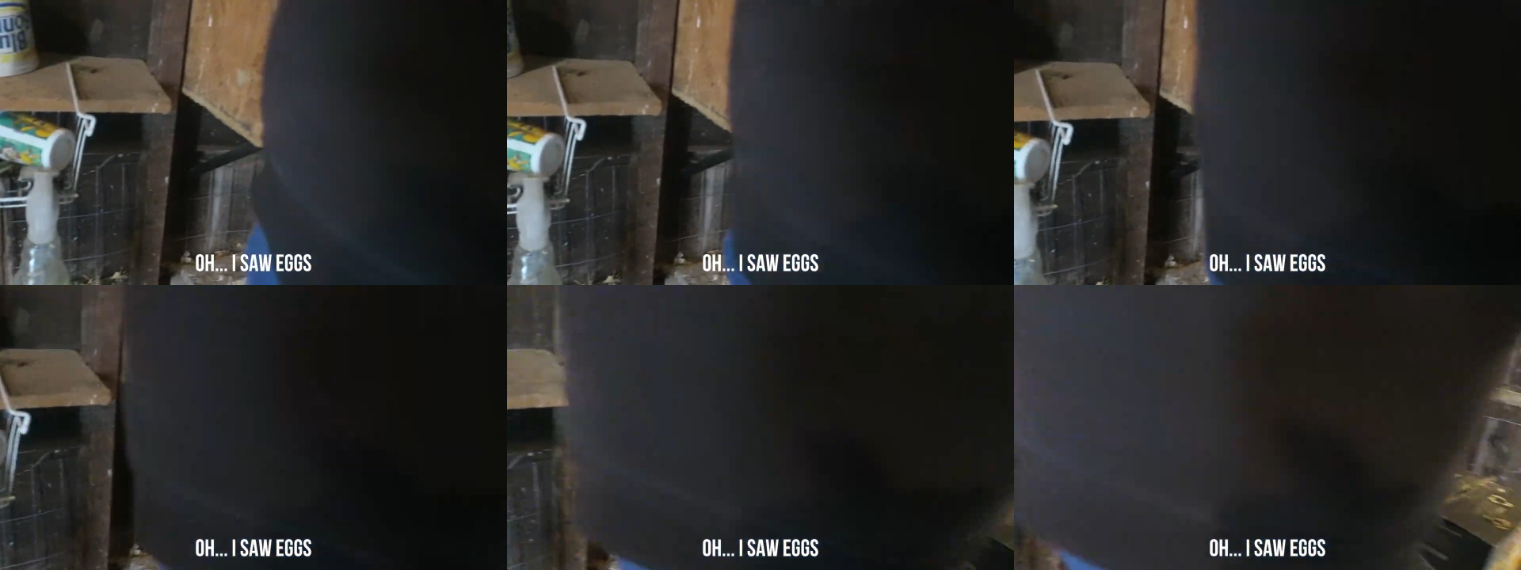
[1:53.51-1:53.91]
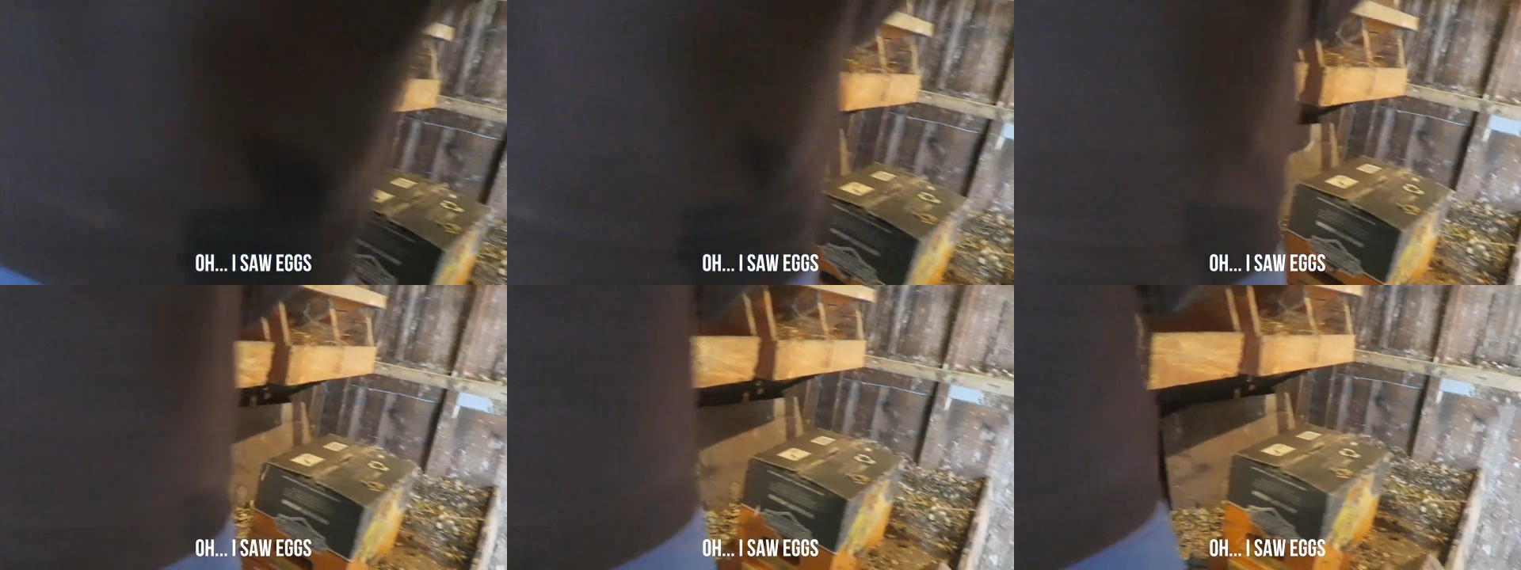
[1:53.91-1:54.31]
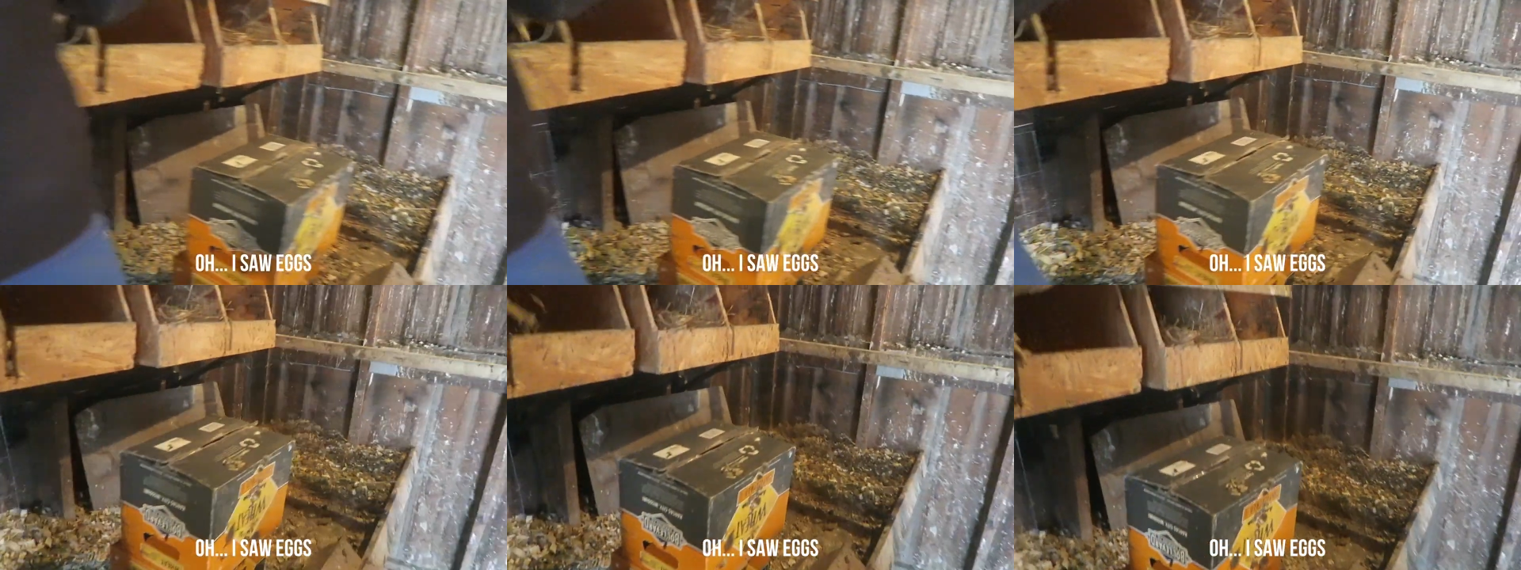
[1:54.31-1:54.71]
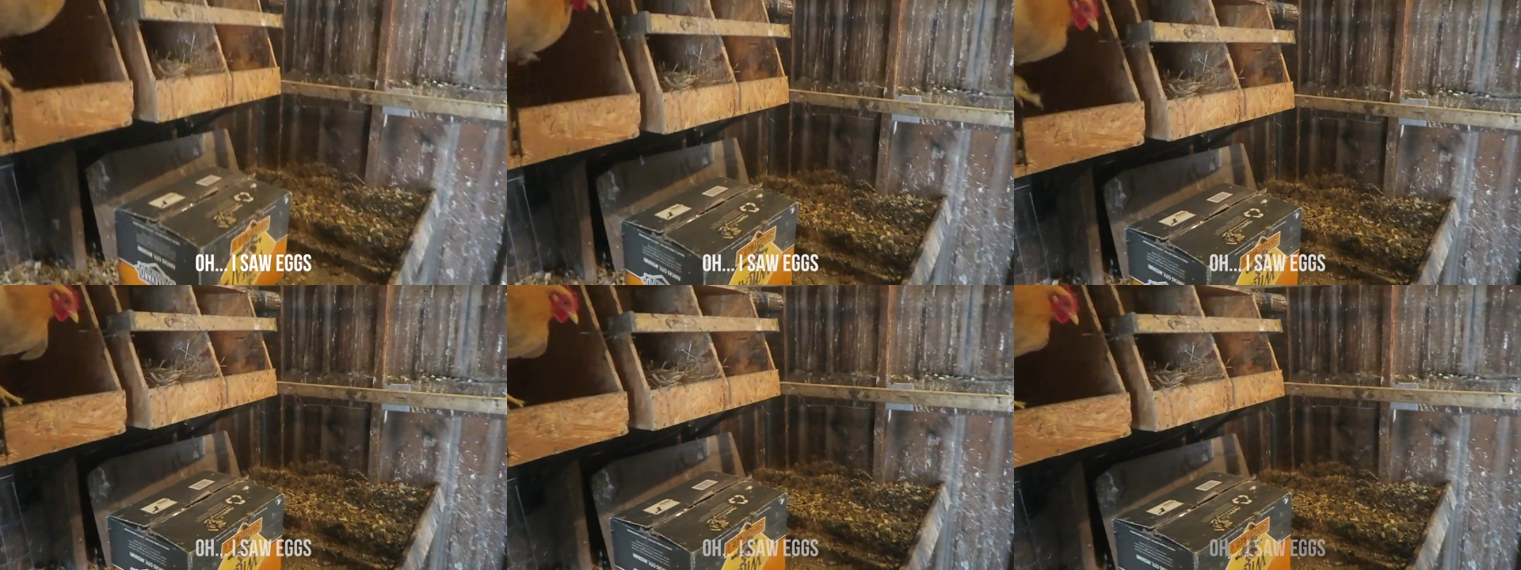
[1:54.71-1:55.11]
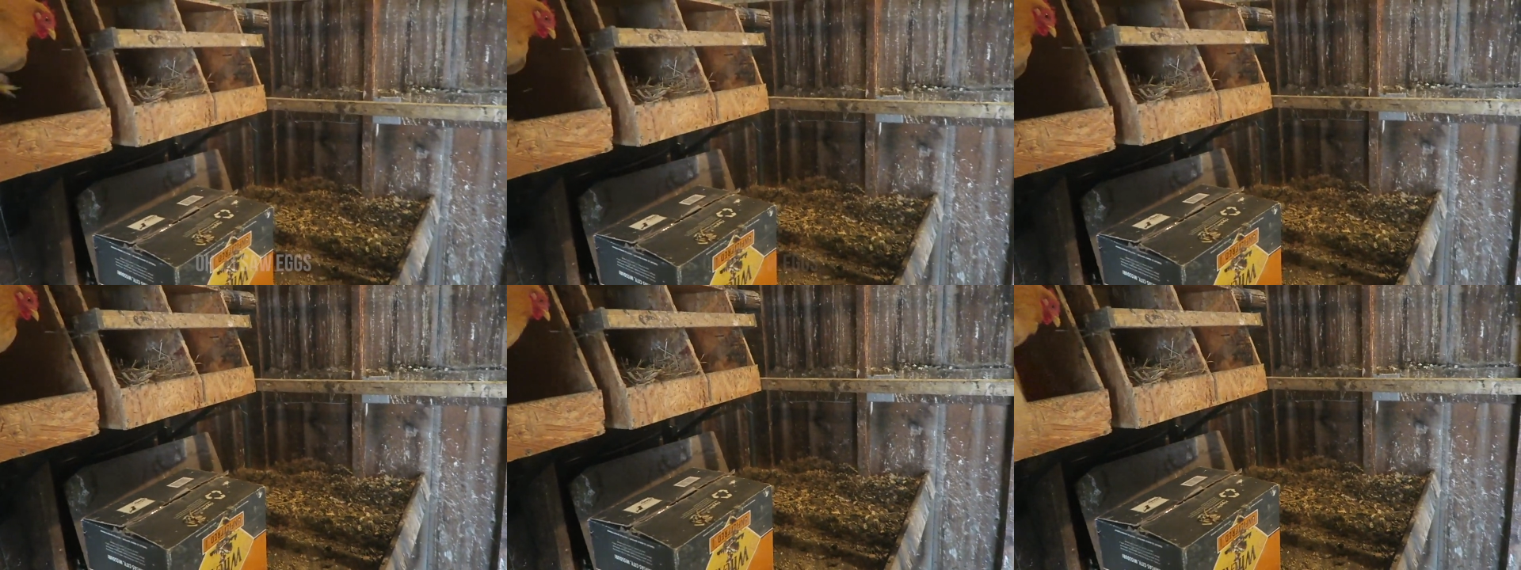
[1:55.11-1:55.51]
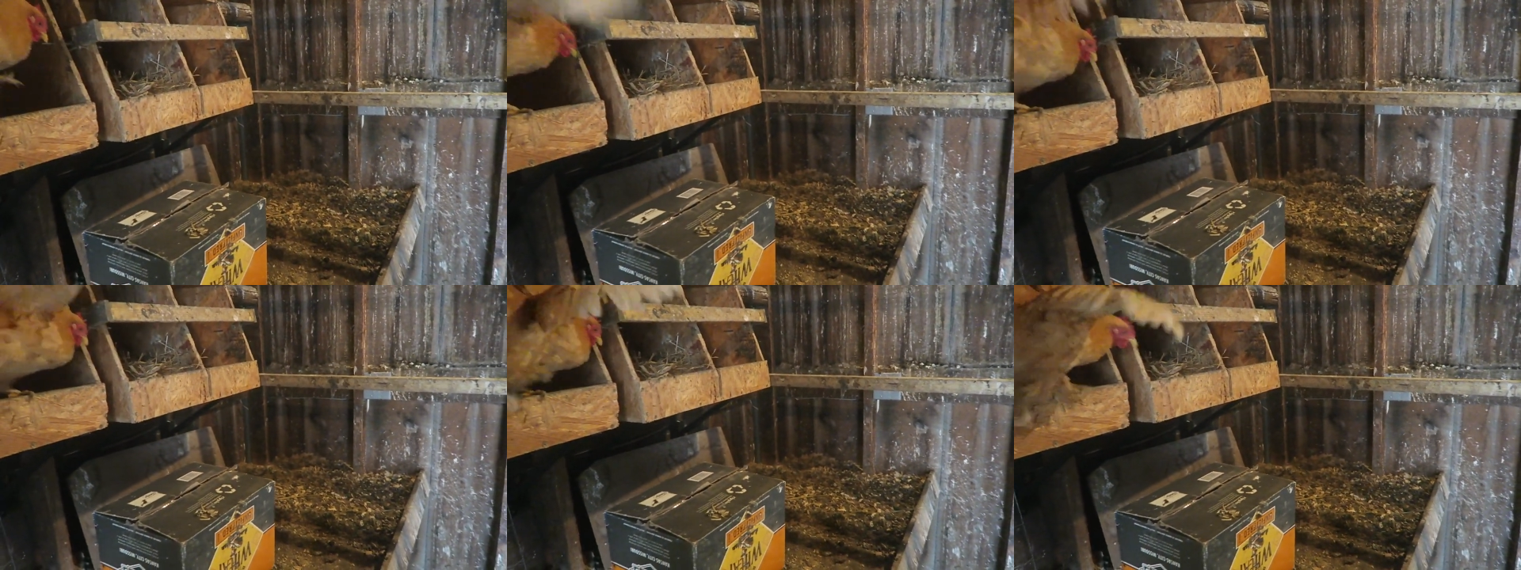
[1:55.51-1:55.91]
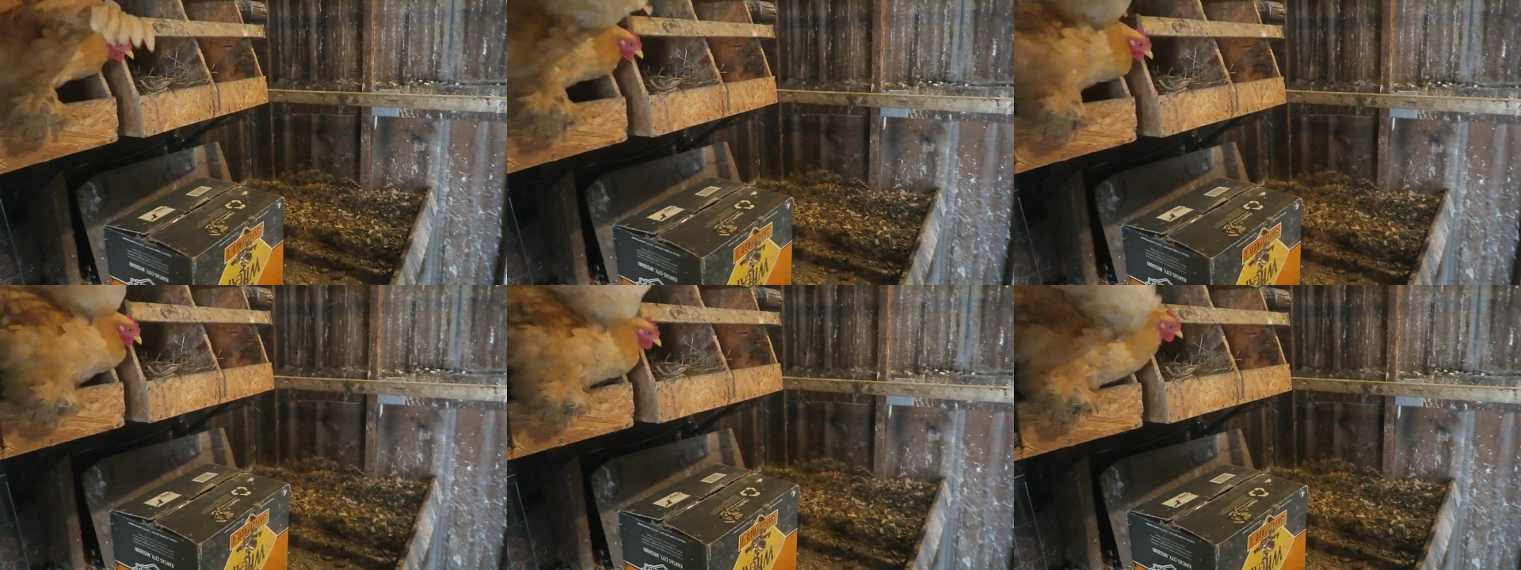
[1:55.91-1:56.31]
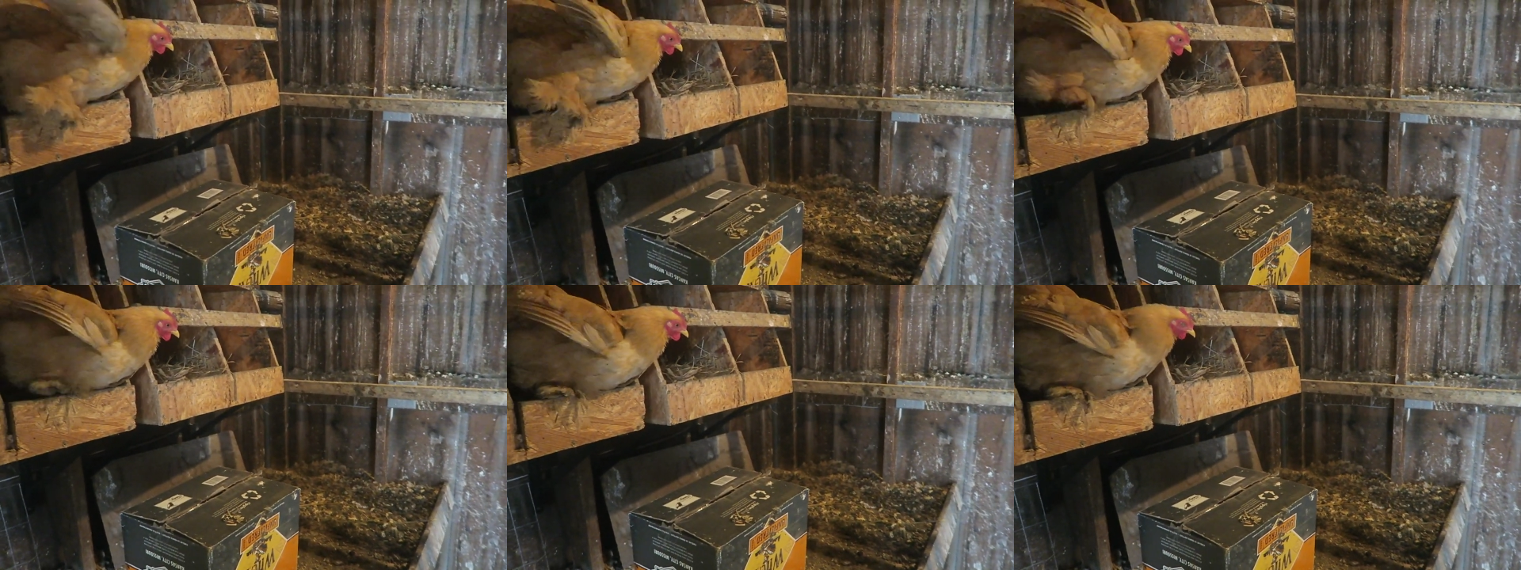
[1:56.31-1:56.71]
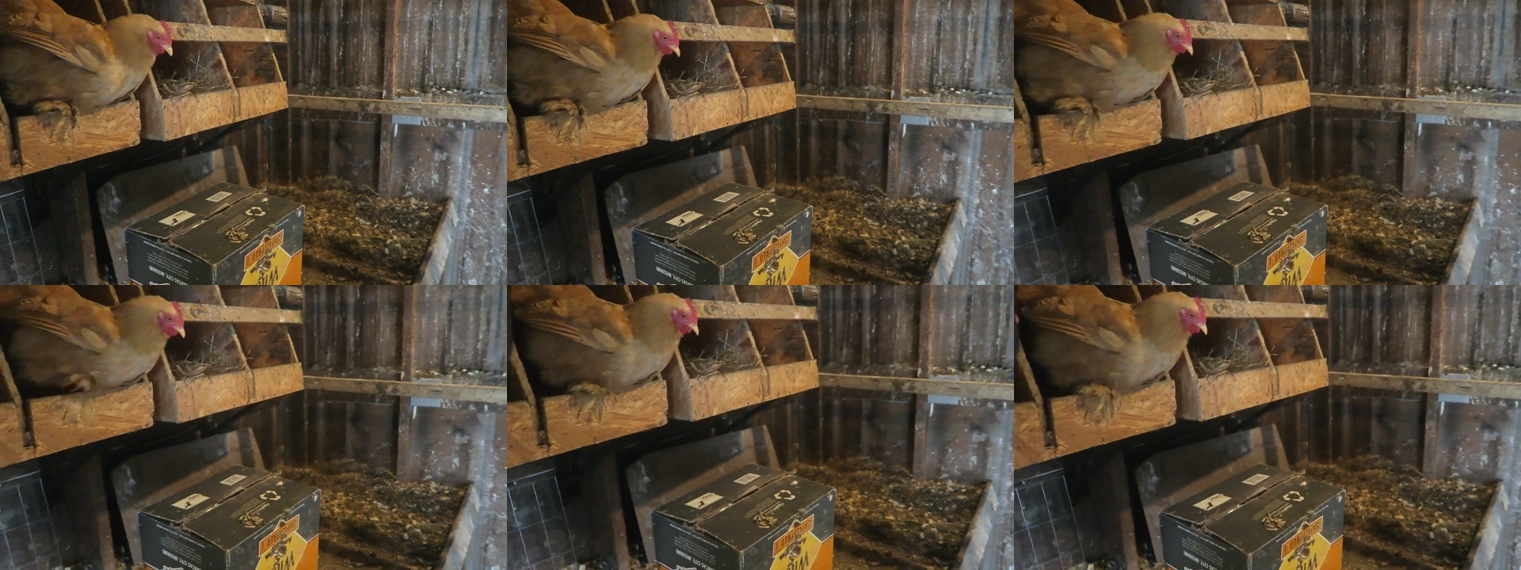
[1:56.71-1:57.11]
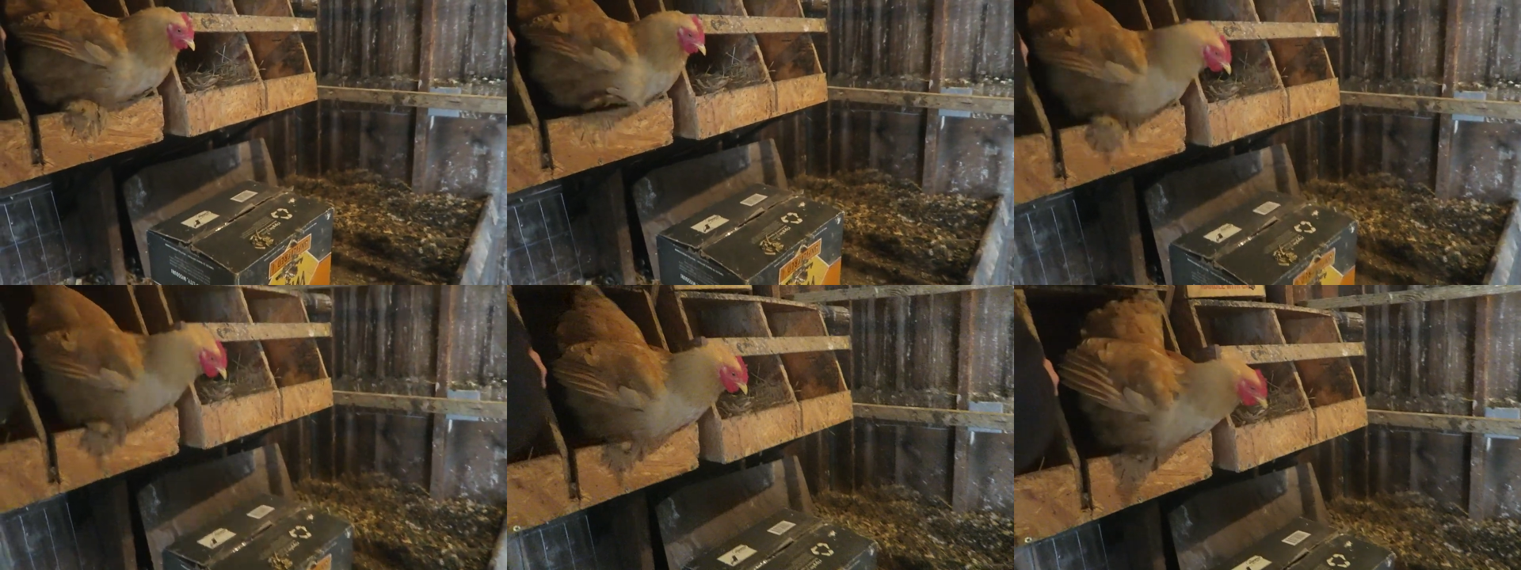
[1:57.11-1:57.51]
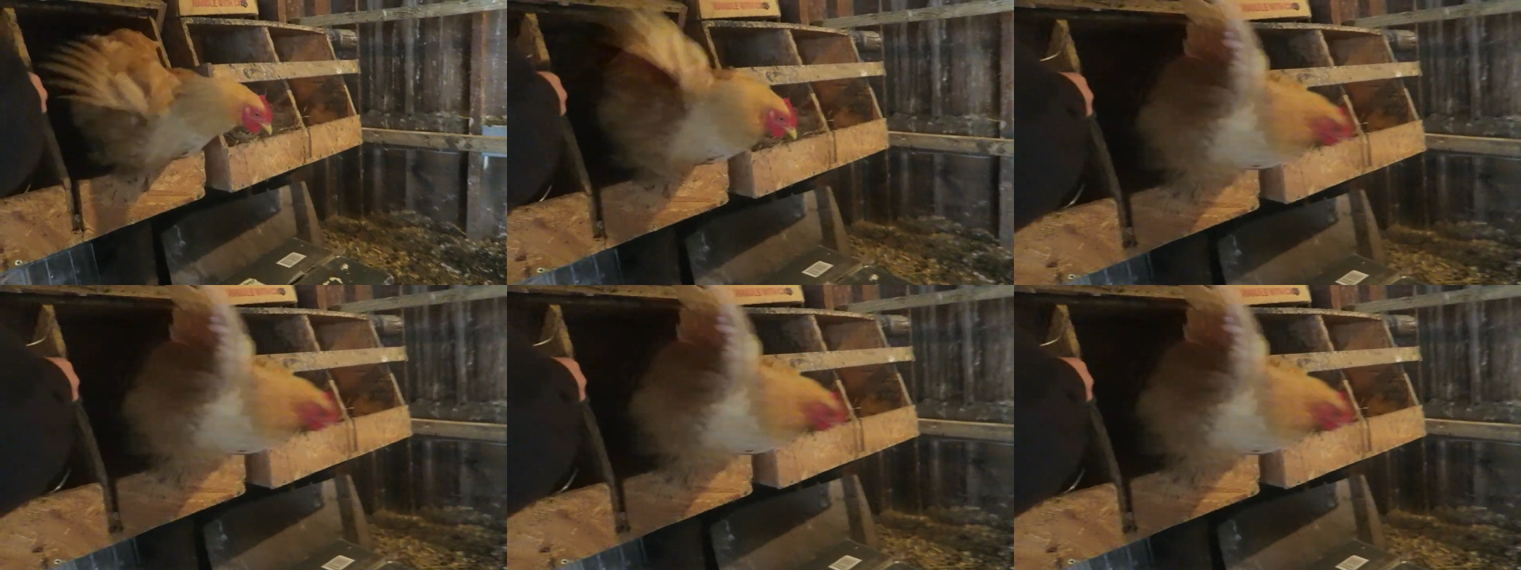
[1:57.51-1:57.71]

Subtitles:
[unreadable: no face in view]